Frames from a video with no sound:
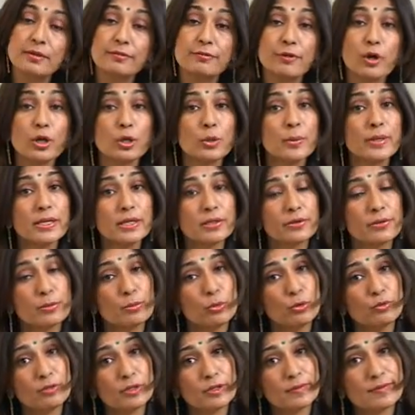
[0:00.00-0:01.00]
Following a
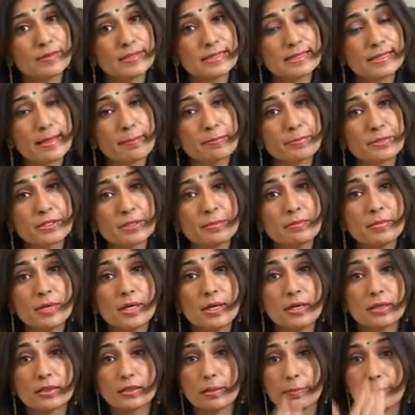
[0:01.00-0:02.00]
removal of a
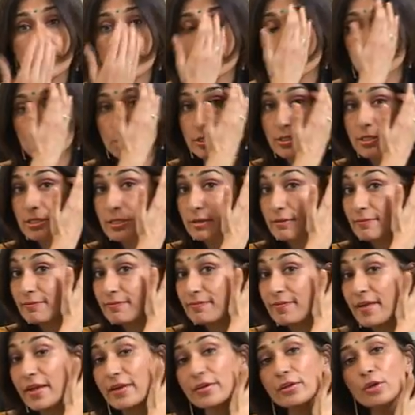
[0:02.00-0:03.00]
septum, the patient
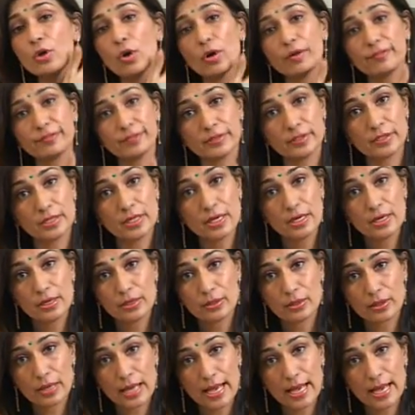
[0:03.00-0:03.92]
very often